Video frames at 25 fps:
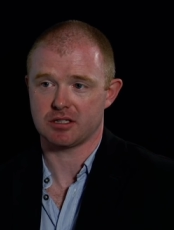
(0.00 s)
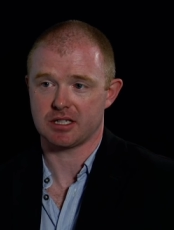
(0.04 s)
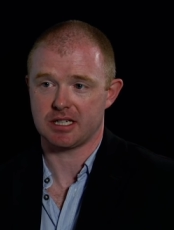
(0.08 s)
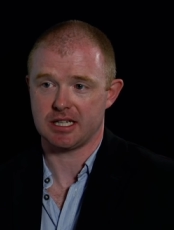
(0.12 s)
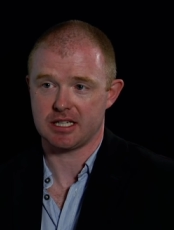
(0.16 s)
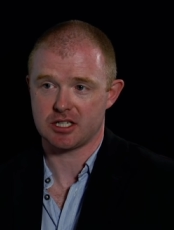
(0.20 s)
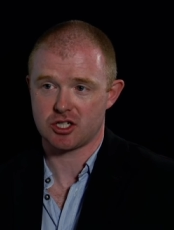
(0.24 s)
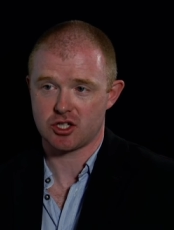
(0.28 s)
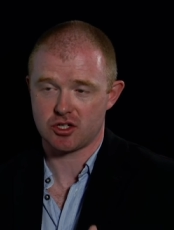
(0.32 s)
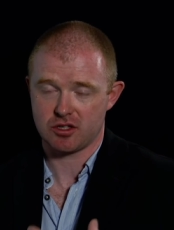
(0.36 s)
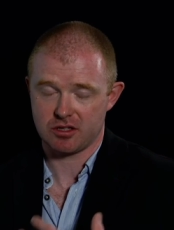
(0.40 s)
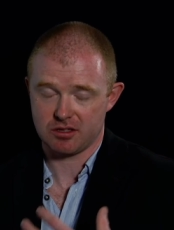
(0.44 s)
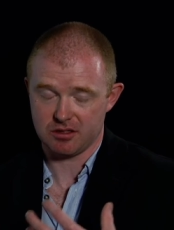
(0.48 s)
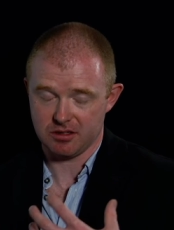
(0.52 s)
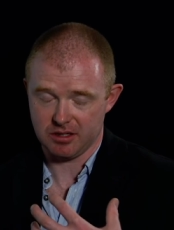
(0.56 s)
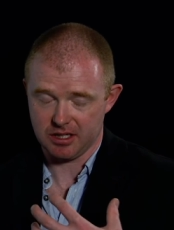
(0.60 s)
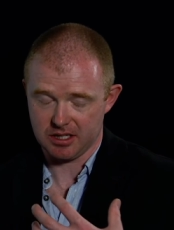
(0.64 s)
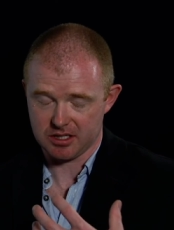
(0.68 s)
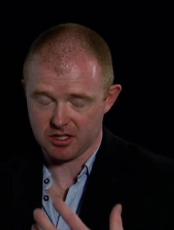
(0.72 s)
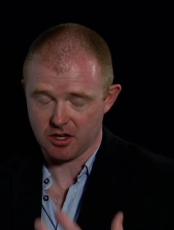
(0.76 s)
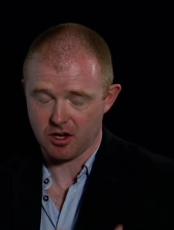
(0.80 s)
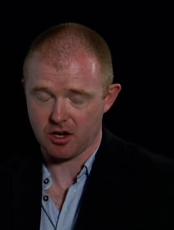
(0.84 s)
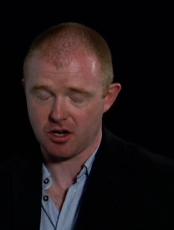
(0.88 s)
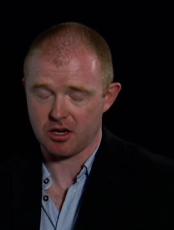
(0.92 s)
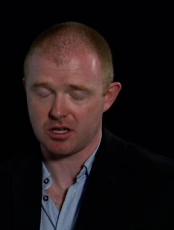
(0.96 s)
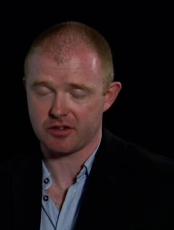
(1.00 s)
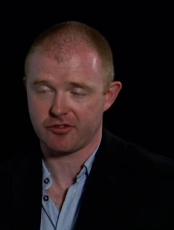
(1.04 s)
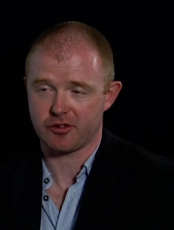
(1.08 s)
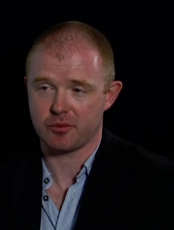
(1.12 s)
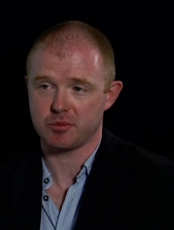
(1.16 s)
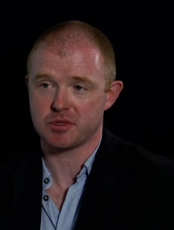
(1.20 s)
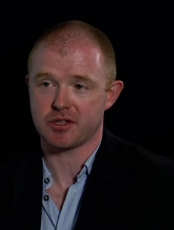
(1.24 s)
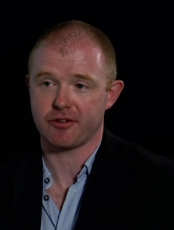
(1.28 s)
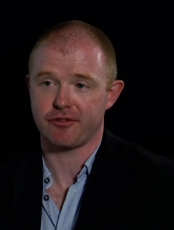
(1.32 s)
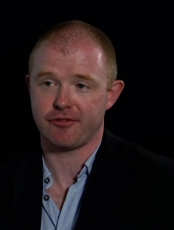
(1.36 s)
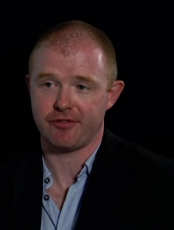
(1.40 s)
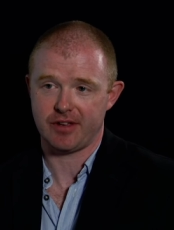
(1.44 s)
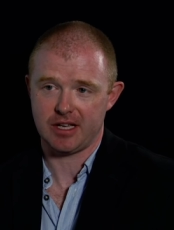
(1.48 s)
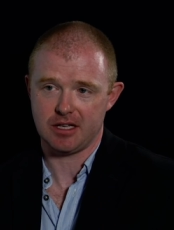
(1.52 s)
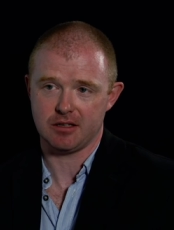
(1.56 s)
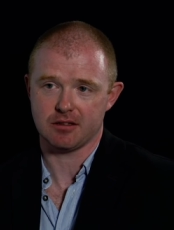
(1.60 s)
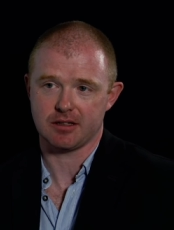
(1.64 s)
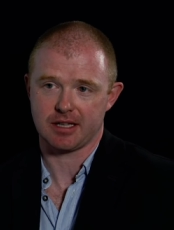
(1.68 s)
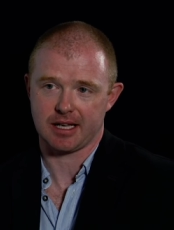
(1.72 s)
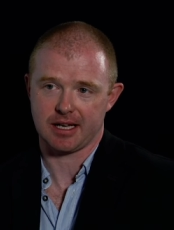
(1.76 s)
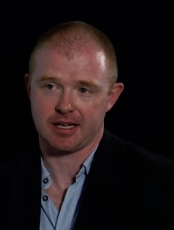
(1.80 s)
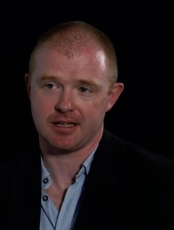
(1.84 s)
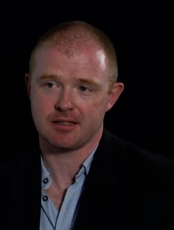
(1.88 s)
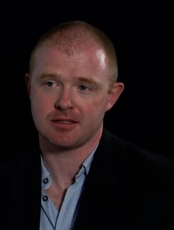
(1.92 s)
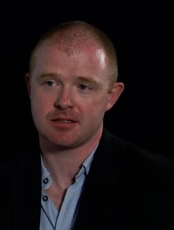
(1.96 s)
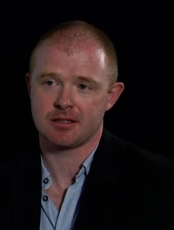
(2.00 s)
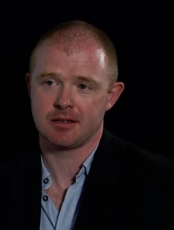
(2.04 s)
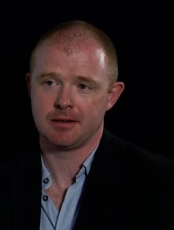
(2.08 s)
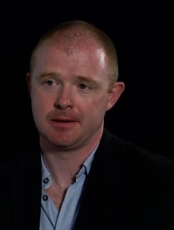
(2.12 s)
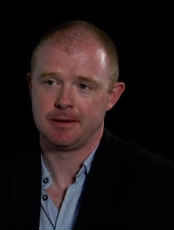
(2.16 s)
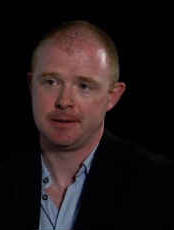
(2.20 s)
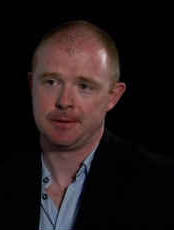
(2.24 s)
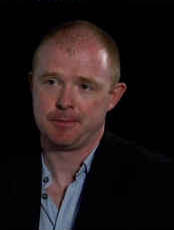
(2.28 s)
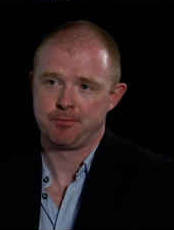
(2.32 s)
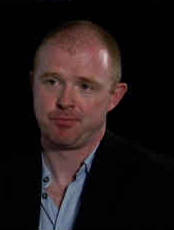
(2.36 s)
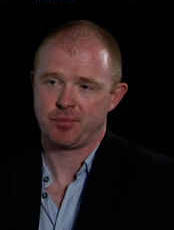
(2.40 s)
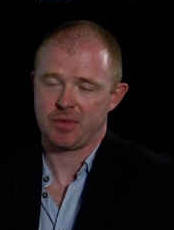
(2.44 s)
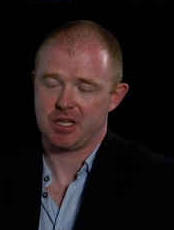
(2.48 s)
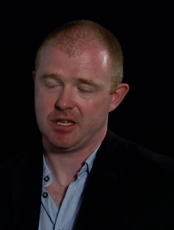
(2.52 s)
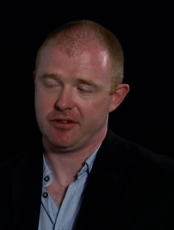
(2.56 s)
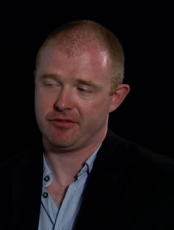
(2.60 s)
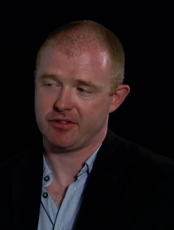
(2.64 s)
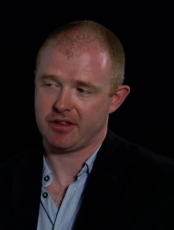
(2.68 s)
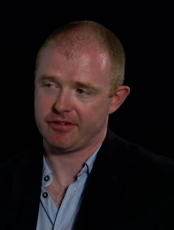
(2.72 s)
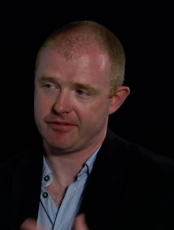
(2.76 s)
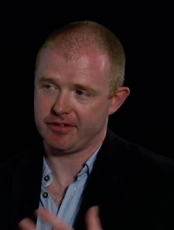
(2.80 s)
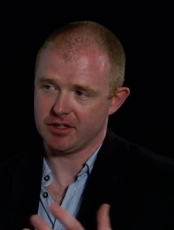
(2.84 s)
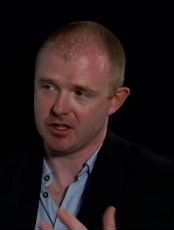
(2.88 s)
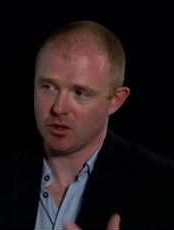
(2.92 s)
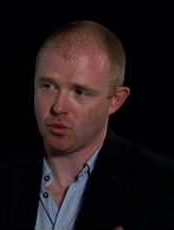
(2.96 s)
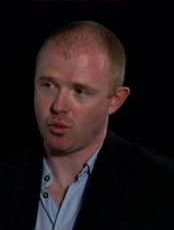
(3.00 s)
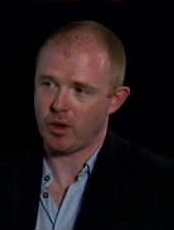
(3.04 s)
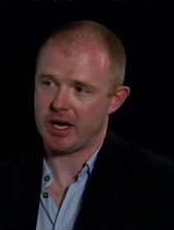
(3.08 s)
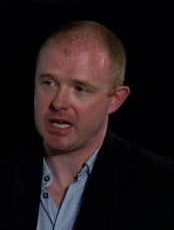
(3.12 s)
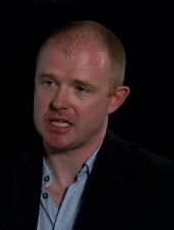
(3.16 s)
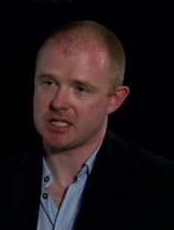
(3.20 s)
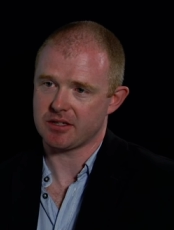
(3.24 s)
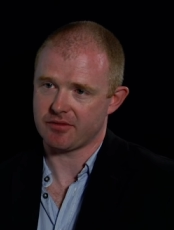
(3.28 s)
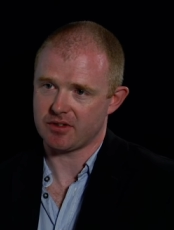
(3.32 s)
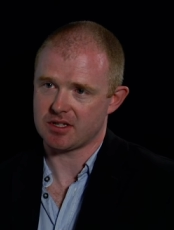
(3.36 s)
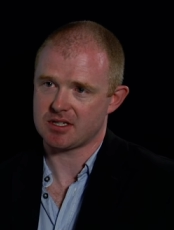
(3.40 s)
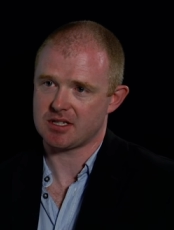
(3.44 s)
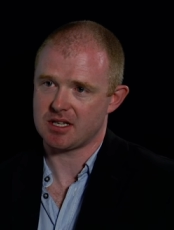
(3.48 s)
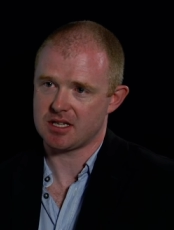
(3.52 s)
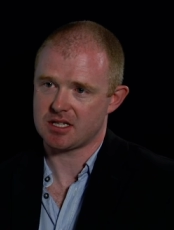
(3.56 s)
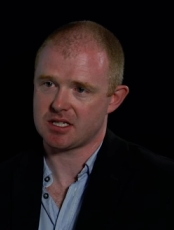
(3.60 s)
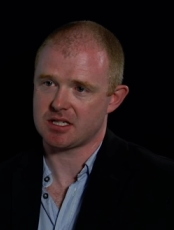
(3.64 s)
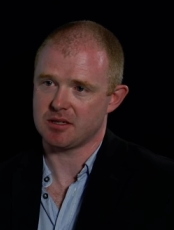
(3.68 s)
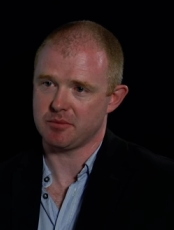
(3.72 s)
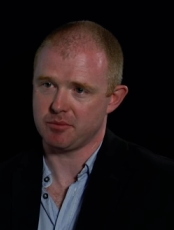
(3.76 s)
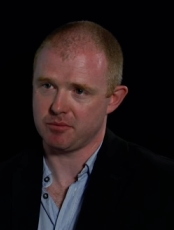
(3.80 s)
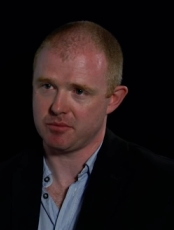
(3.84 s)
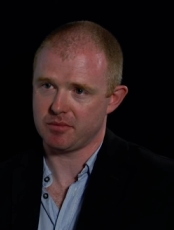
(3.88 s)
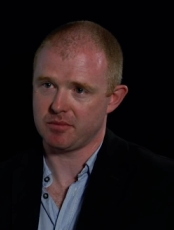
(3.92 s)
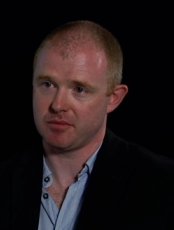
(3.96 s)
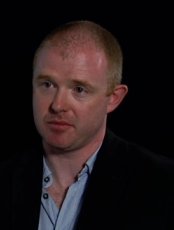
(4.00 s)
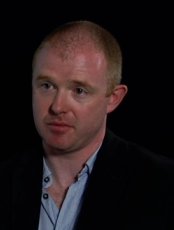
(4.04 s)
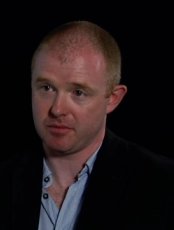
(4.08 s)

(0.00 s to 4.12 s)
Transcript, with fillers: And it's, it's hard for them to feel that if they feel the weight of the system